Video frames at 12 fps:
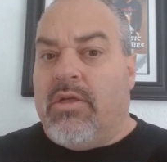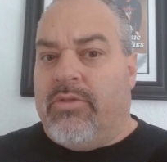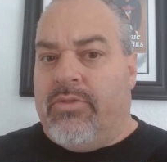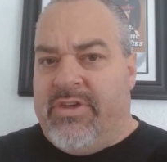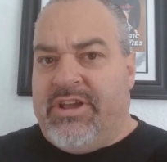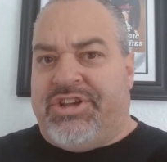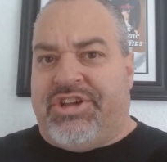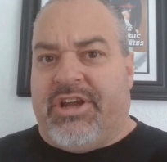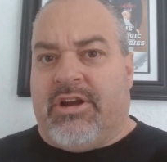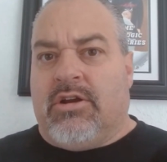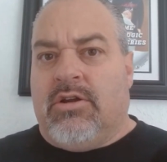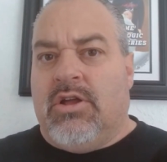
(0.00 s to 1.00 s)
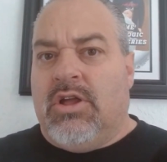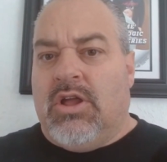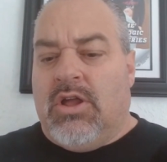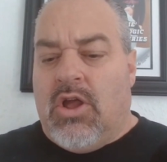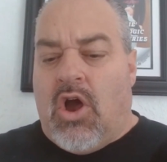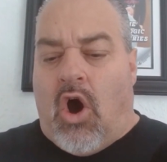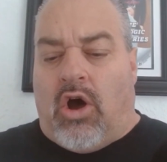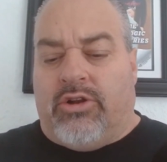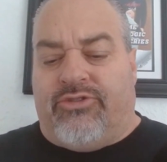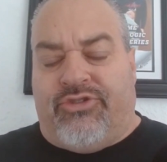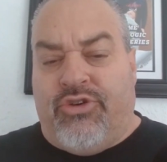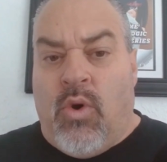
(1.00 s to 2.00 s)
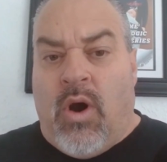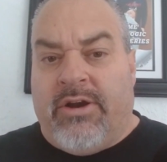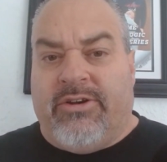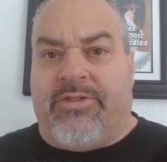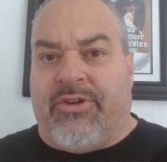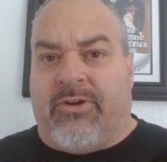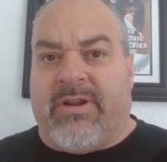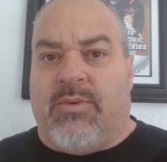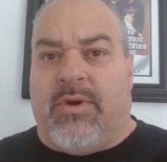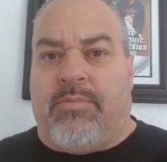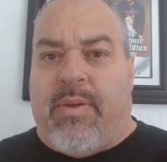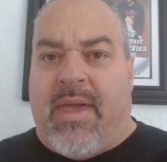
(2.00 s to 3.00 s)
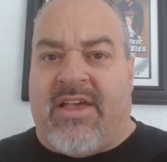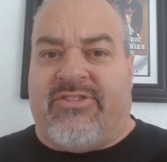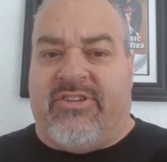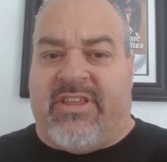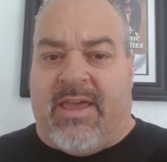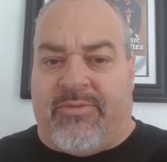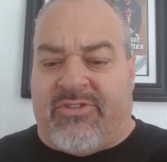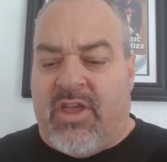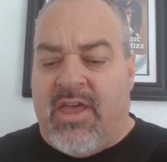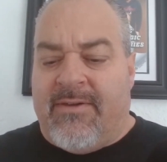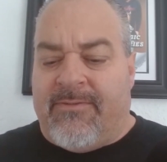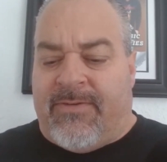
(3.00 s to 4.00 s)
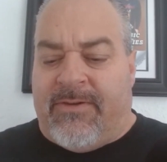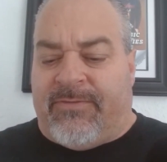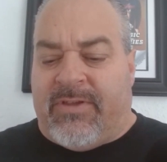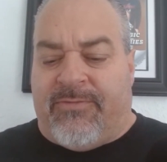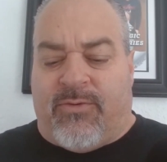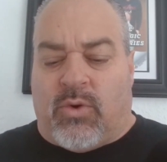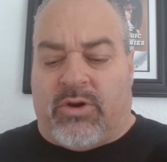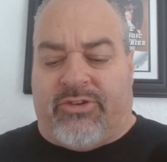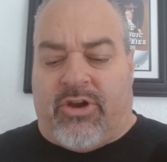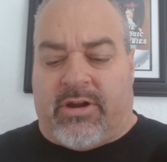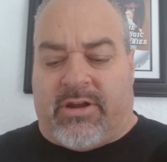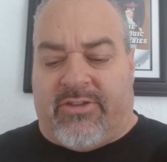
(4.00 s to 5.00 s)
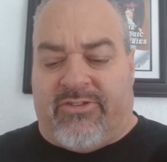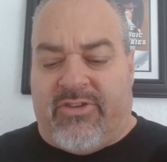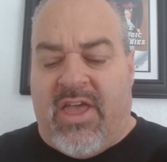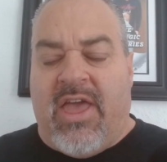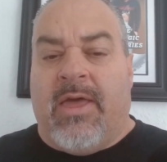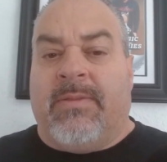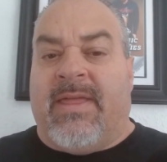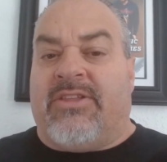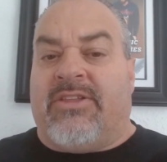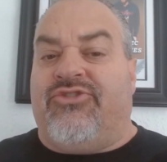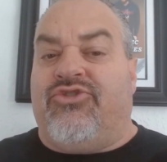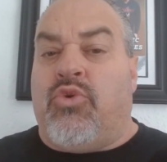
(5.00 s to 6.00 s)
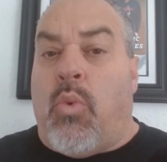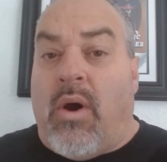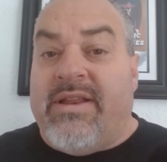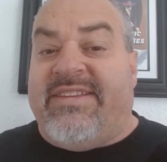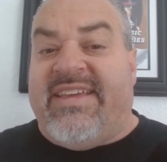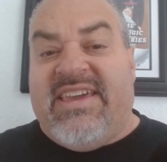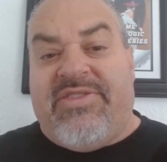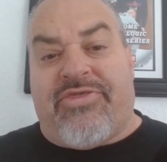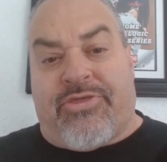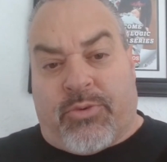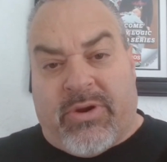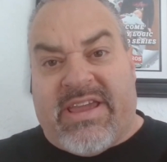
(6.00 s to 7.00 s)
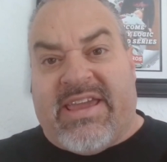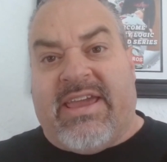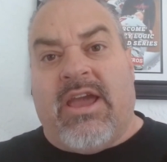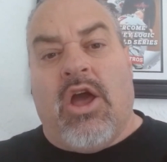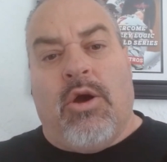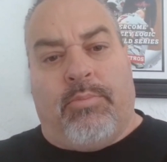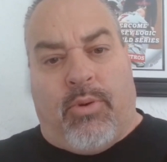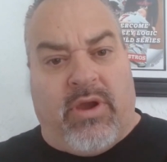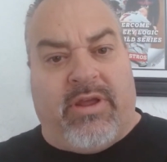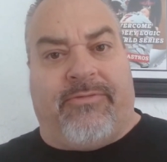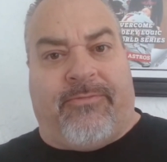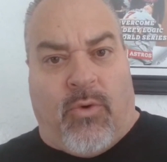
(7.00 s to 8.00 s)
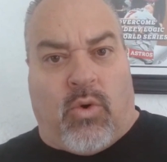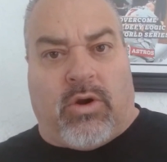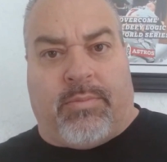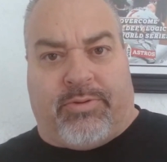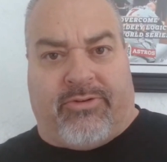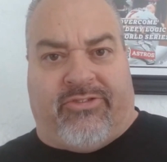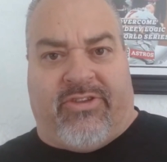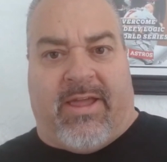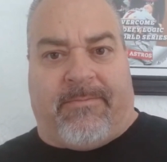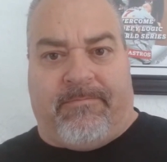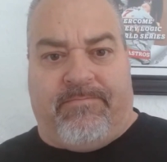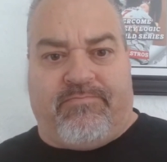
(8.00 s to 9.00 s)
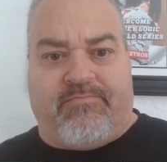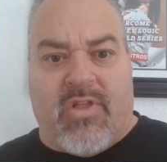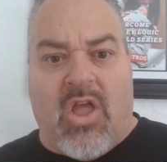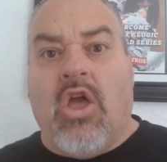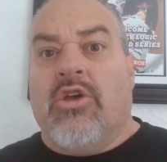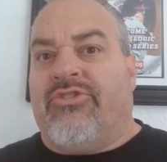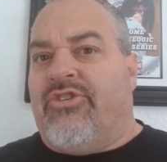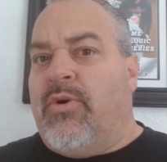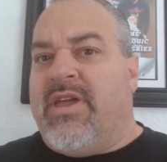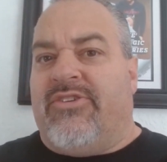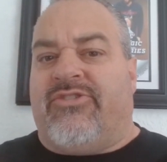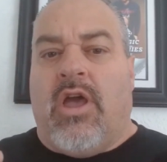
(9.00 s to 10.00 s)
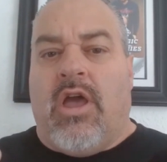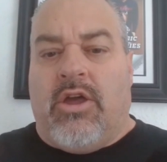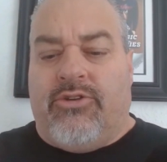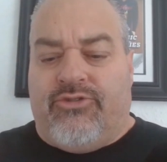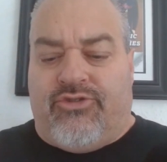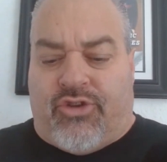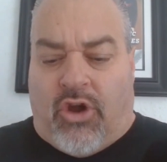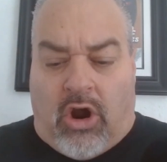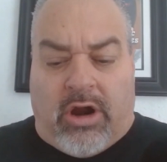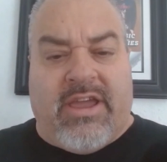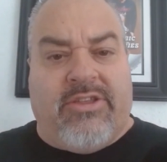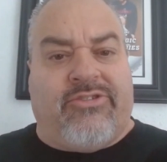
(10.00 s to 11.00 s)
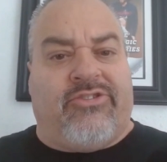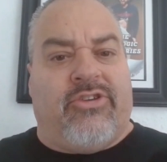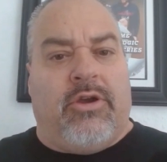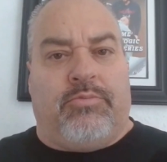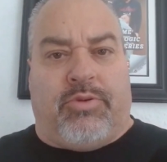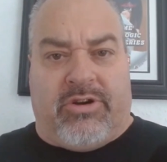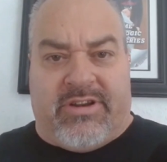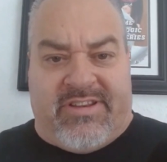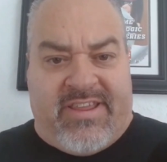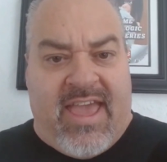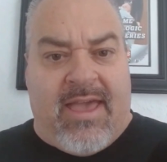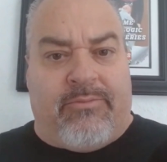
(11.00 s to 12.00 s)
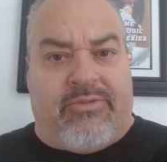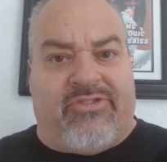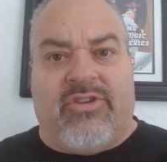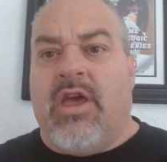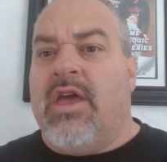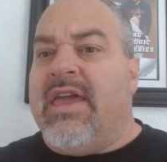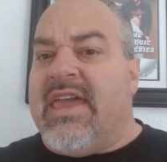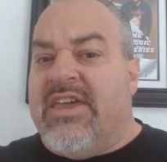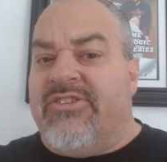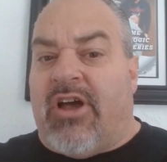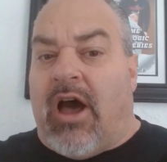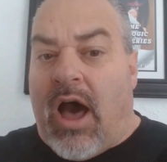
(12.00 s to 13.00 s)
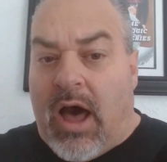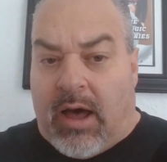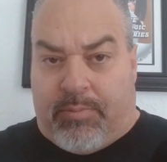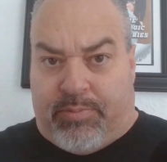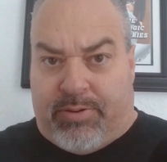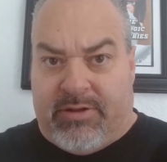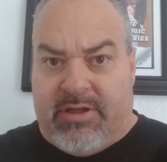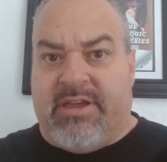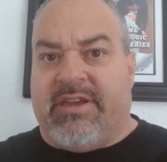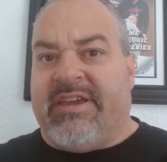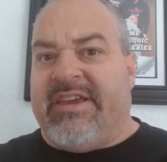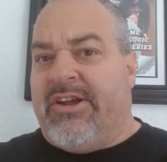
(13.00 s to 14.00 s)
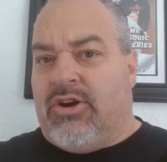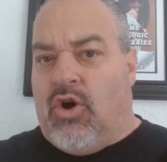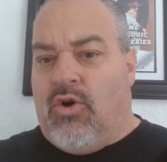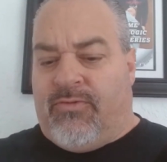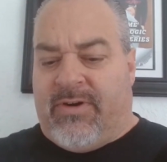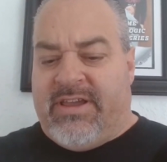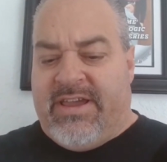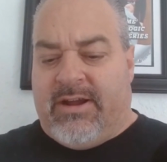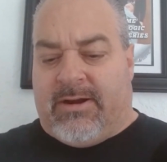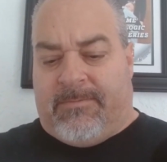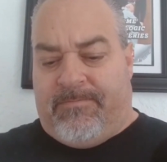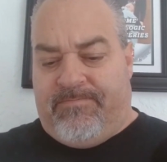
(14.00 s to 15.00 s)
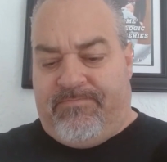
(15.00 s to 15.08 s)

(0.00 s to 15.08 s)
This year, on 231 pass attempts, 54 targets. That's 23.4%. So his targets per attempts is up year over year.